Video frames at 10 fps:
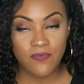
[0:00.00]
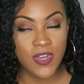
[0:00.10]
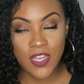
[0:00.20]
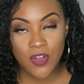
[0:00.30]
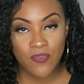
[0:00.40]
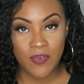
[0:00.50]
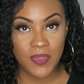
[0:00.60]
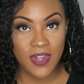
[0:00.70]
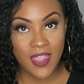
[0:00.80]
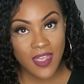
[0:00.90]
video from
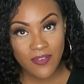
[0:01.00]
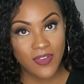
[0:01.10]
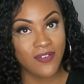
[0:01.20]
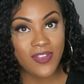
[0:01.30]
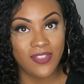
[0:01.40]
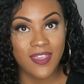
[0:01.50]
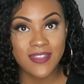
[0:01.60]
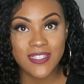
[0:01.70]
the day of and everything.